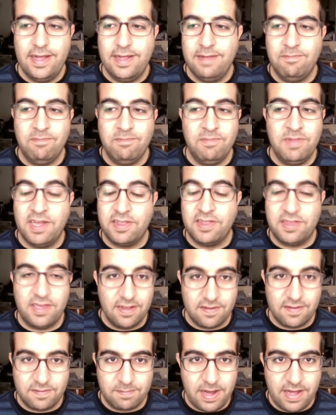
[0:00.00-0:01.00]
Nothing
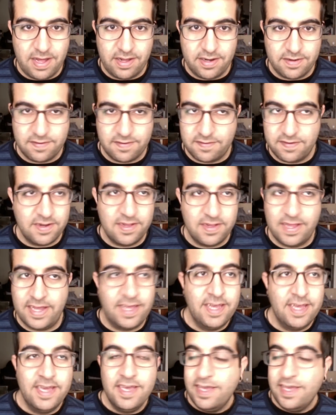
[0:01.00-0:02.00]
else matters.
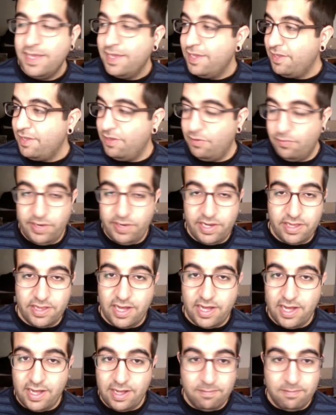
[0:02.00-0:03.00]
Like you read
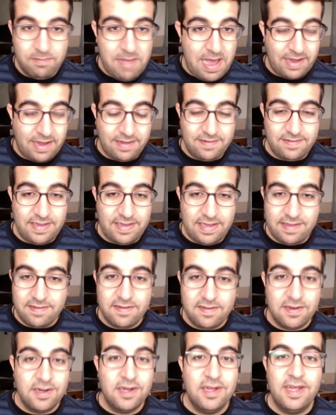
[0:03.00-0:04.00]
the magazines,
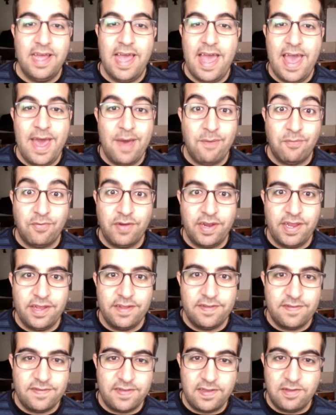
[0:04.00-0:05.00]
every
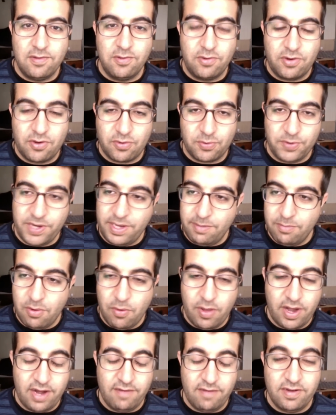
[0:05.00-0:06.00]
single cream or
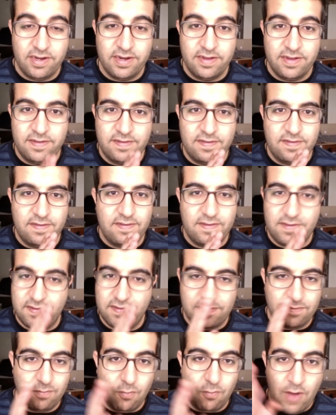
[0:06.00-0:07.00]
whatever is
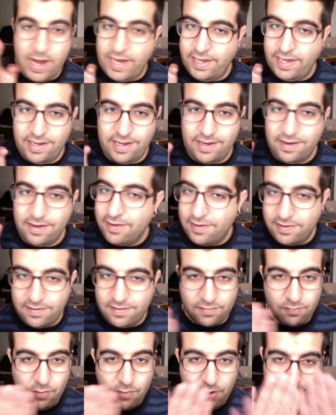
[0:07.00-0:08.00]
just whitening. You
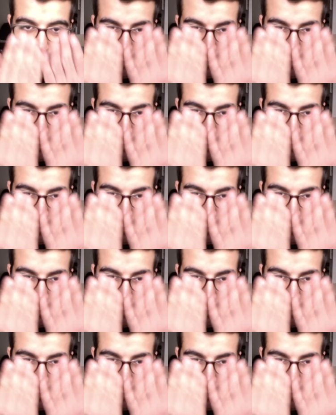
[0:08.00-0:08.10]
just want your